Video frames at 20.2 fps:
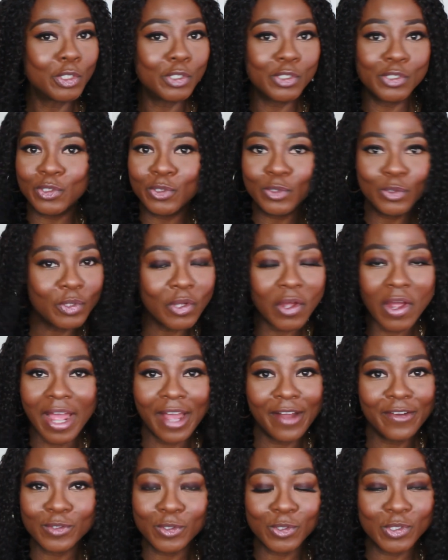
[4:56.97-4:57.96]
you do not
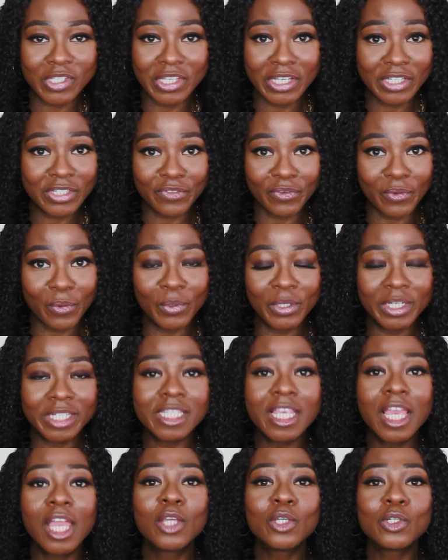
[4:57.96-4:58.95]
have to search for it.